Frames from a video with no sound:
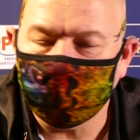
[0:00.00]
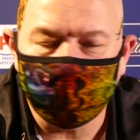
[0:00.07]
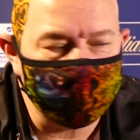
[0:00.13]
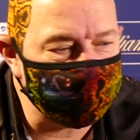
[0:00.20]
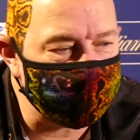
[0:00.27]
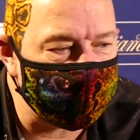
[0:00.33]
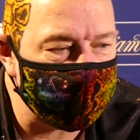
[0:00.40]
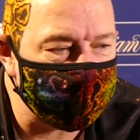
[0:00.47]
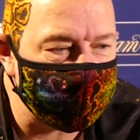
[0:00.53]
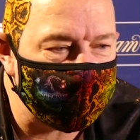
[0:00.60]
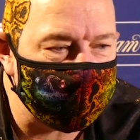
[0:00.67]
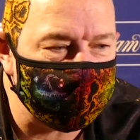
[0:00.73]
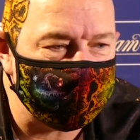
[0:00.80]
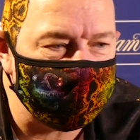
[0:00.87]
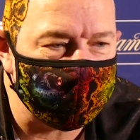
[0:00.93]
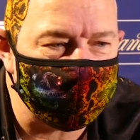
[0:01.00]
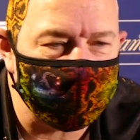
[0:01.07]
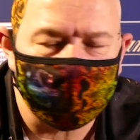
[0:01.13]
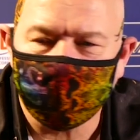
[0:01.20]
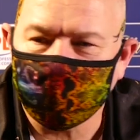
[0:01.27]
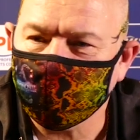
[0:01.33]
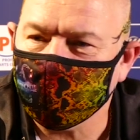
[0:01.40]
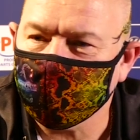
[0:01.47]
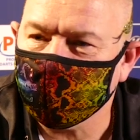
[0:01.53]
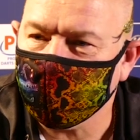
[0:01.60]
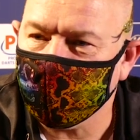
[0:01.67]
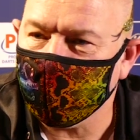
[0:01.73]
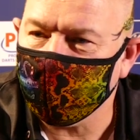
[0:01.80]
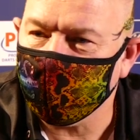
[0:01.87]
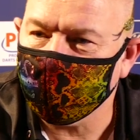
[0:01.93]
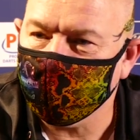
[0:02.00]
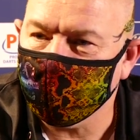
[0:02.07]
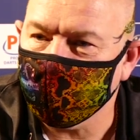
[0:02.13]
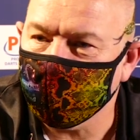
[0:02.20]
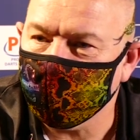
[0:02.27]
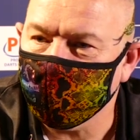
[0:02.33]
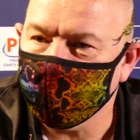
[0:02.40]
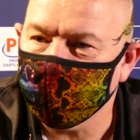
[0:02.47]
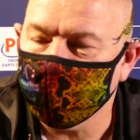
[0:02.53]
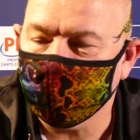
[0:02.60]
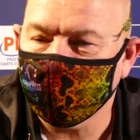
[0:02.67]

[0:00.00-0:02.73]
you forget about all the rubbish and get on with your